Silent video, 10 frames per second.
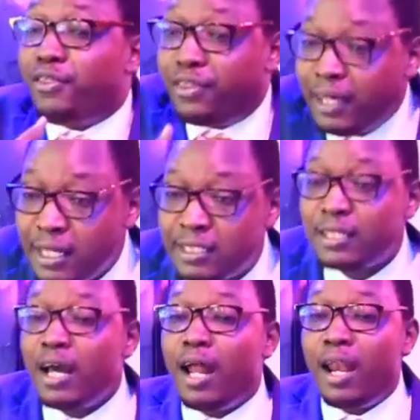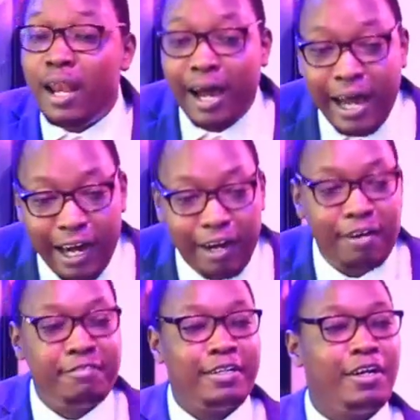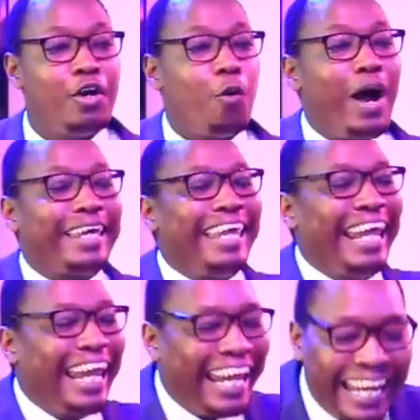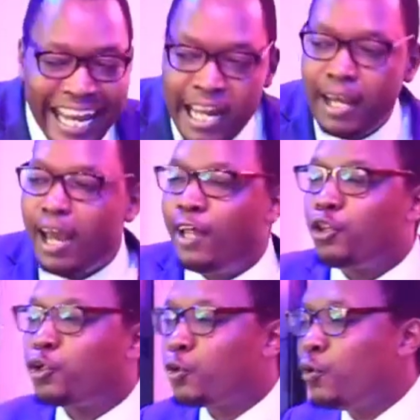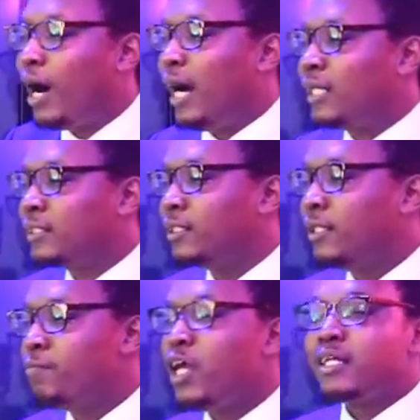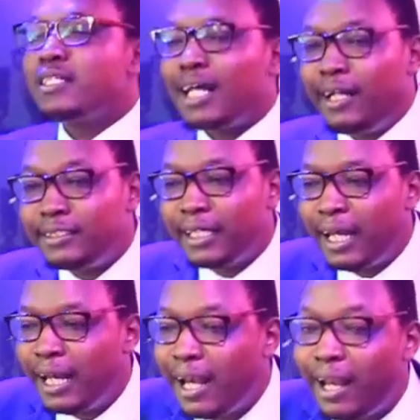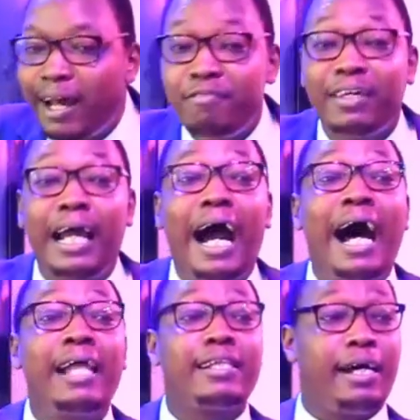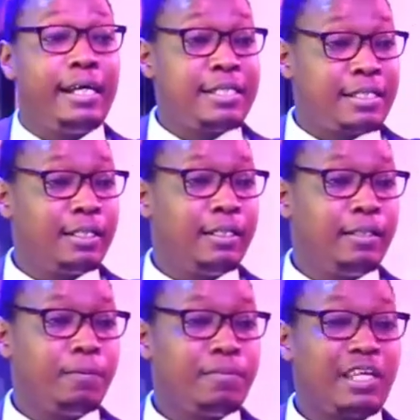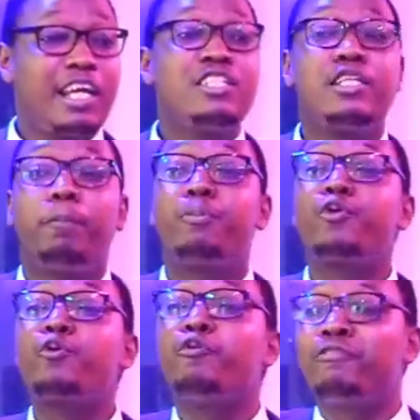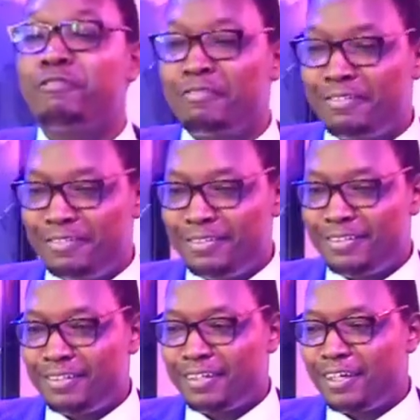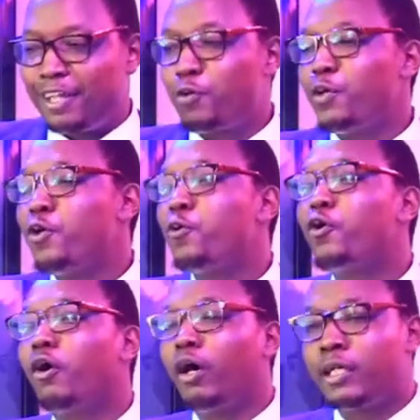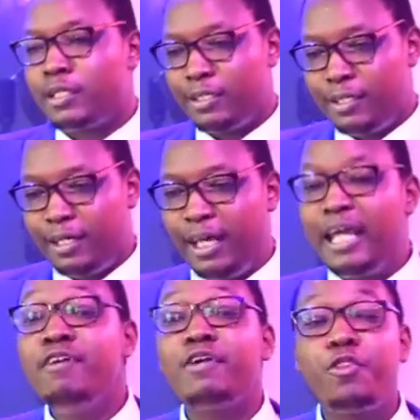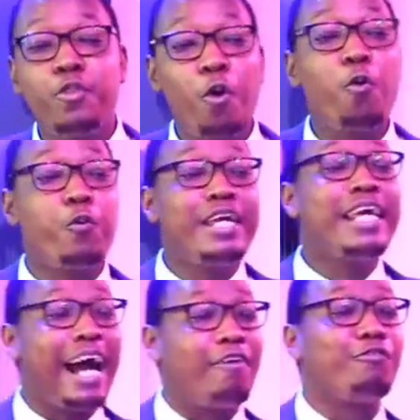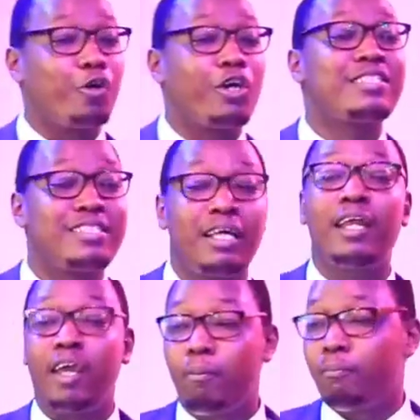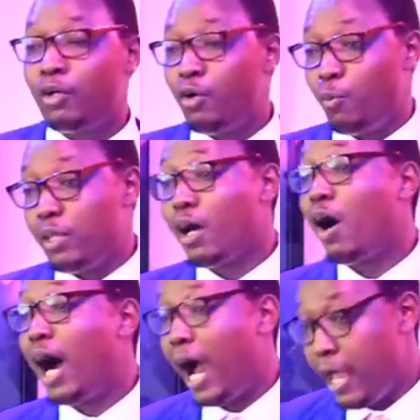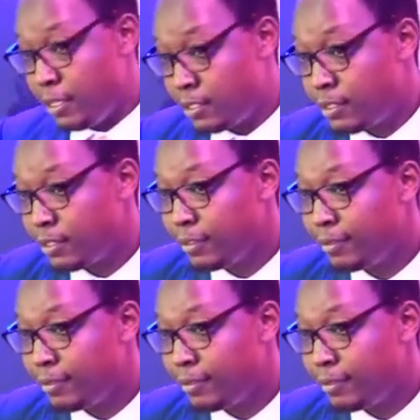this love working in and through us, resulting in loving others, is the proof that we know God, even though we have not seen Him with our eyes.